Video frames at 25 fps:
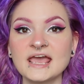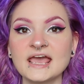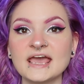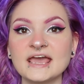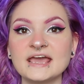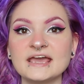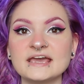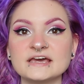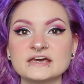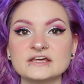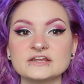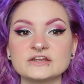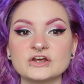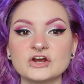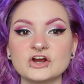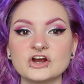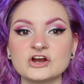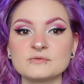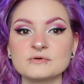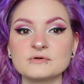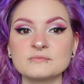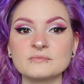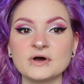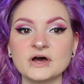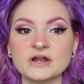and
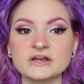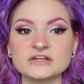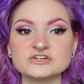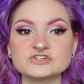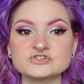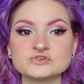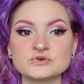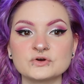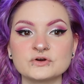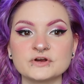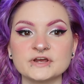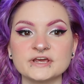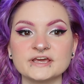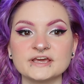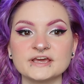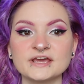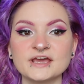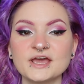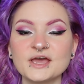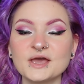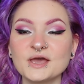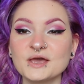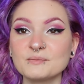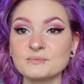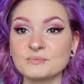Urban Body Jewelry
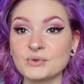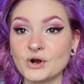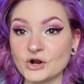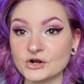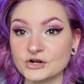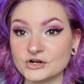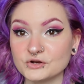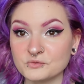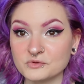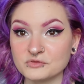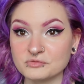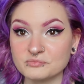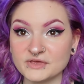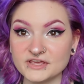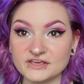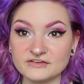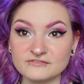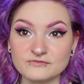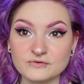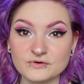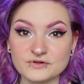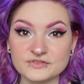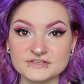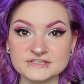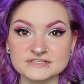partnered with me
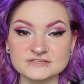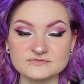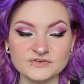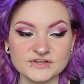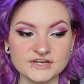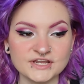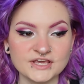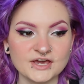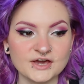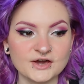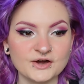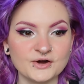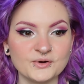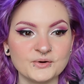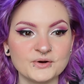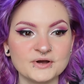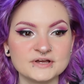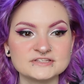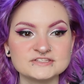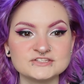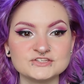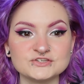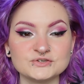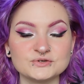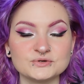for this video
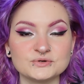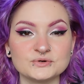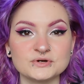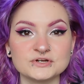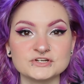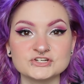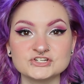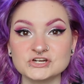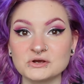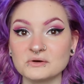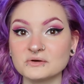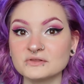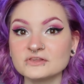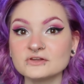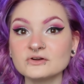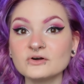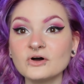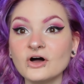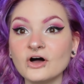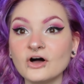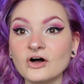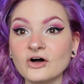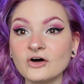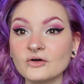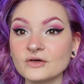to show a little
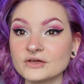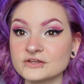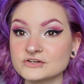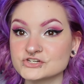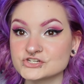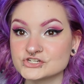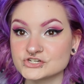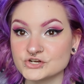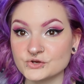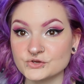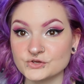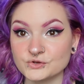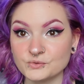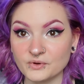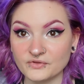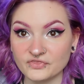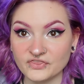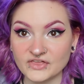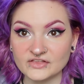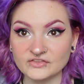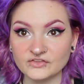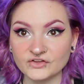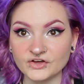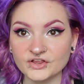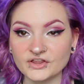haul and show you what
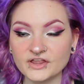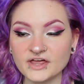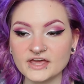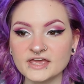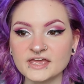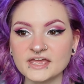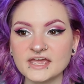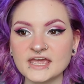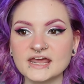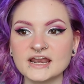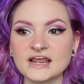they look like.